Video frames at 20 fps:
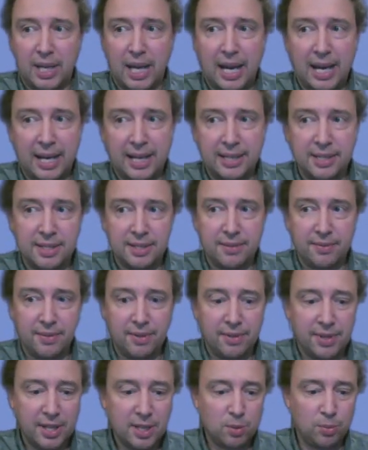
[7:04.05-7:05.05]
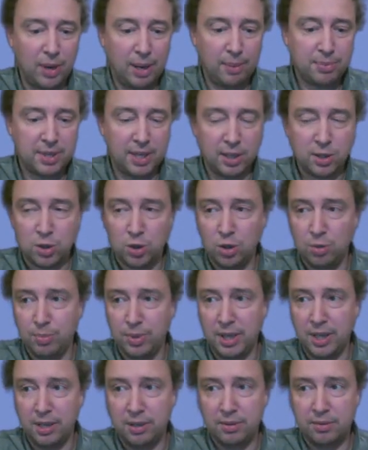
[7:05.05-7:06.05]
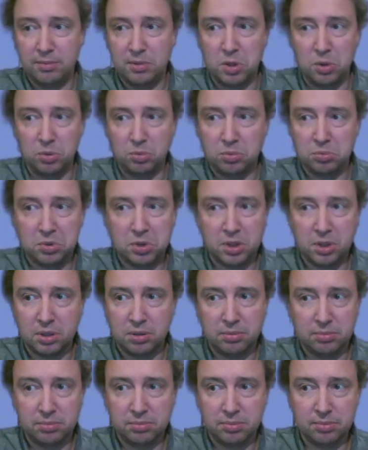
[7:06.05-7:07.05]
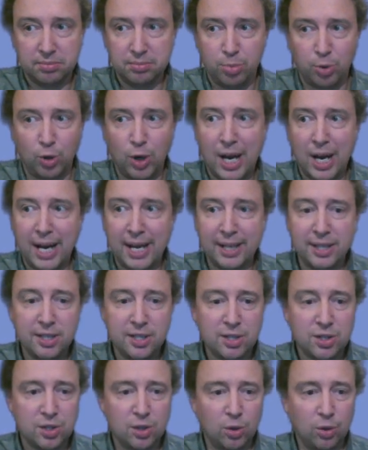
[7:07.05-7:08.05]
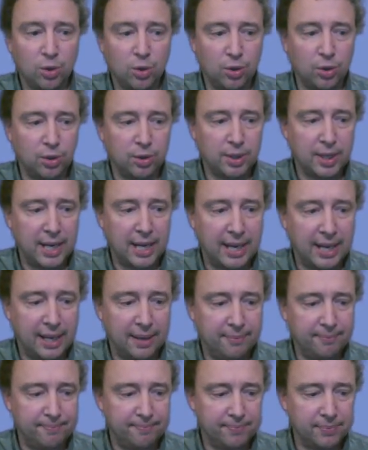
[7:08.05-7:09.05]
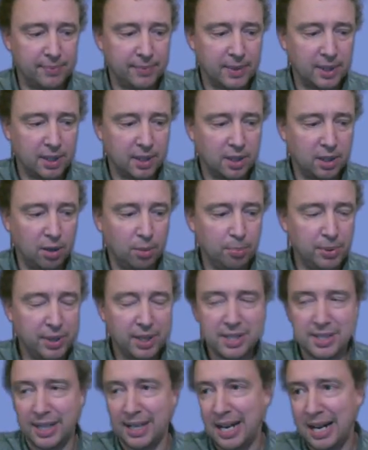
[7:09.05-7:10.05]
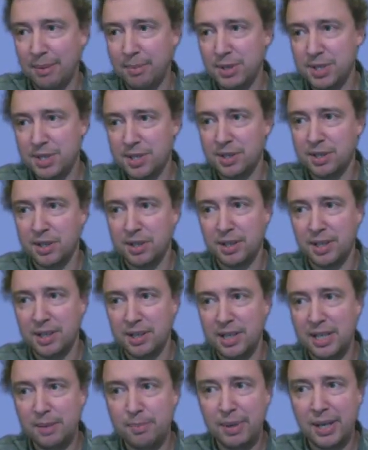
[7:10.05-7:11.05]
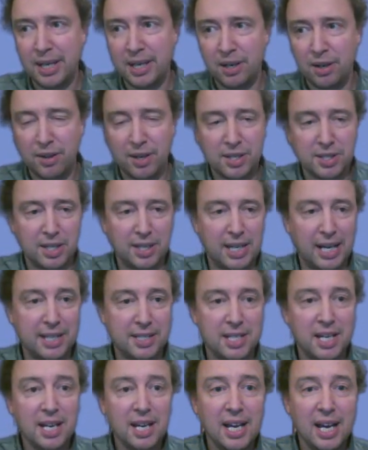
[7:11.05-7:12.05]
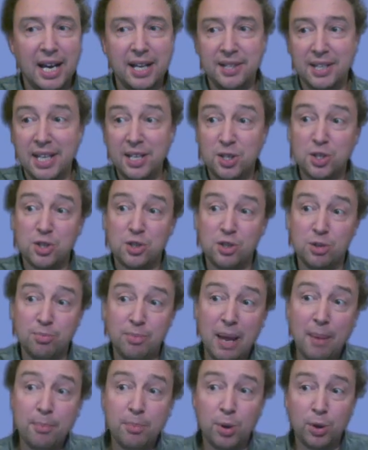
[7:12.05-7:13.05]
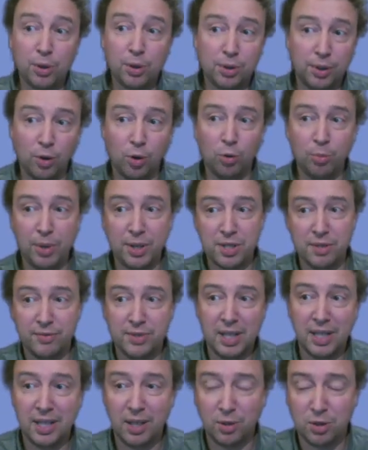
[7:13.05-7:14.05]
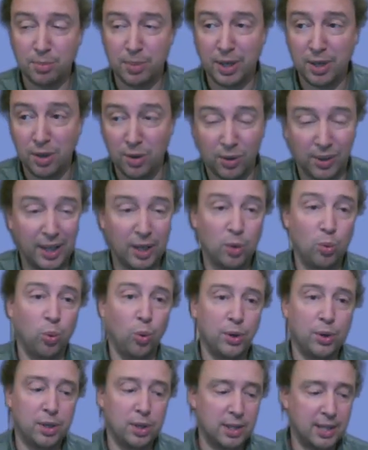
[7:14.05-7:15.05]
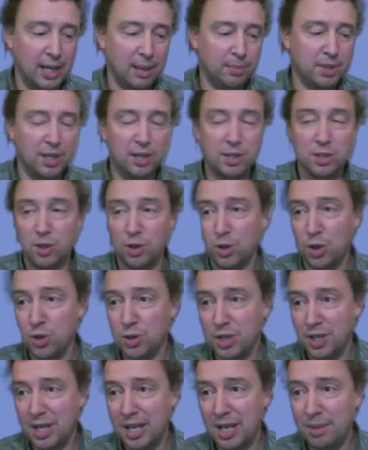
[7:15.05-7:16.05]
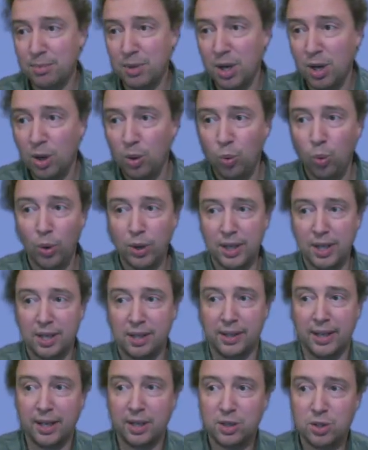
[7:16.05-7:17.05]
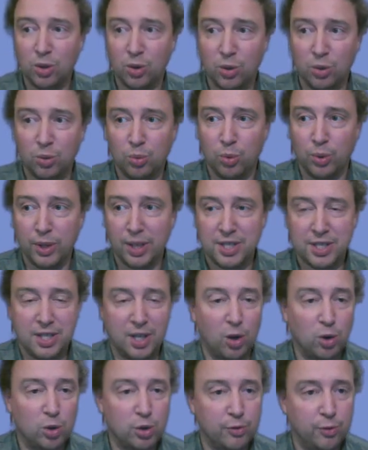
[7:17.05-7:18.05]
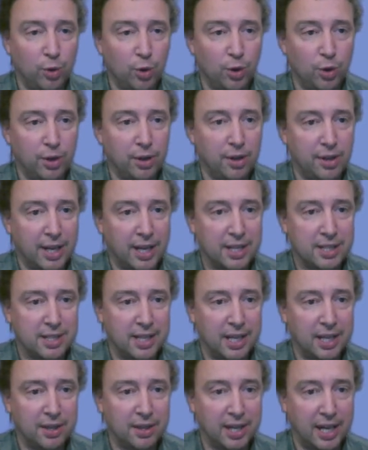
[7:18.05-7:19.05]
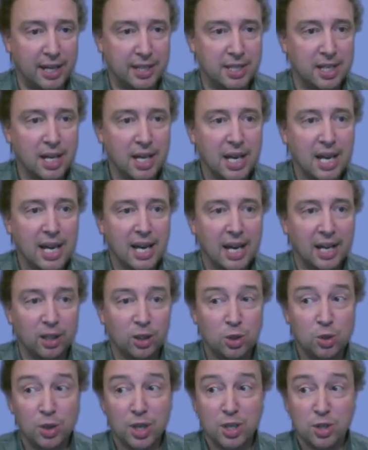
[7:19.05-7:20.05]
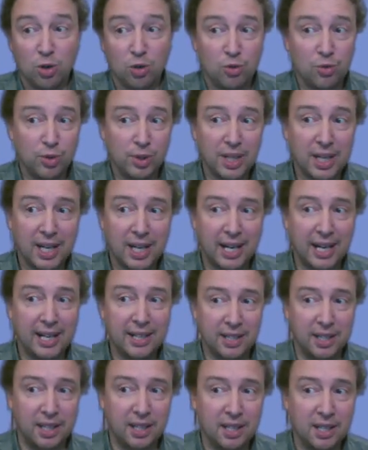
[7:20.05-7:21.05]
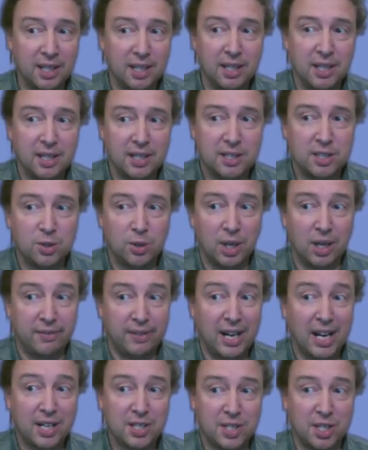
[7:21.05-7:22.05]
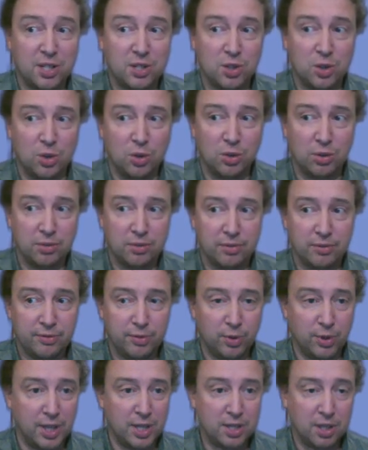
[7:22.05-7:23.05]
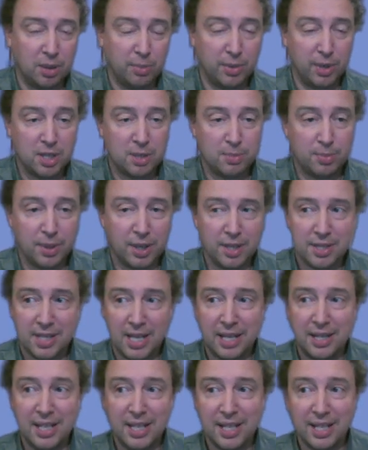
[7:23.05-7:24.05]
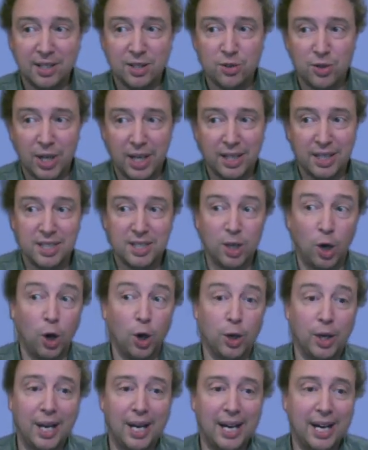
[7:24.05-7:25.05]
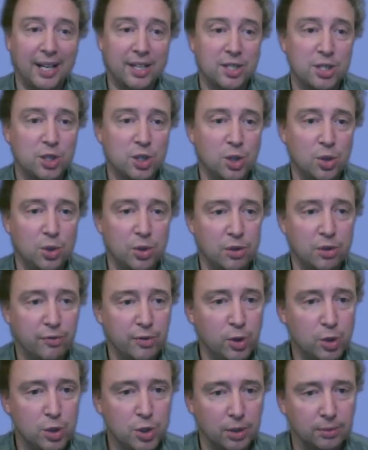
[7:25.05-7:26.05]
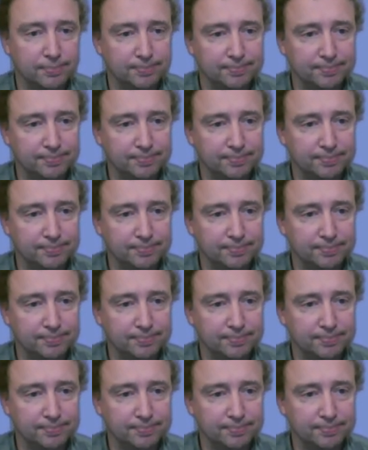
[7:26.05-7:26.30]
And these websites could be, brands or companies like Amazon and eBay and things like that. And they just remember little bits of details about you, like what you typed in as your username, what you clicked on, what you searched for, and things like that. And cookies are really handy to have access to for these companies because then they can try and target ads to you in the future.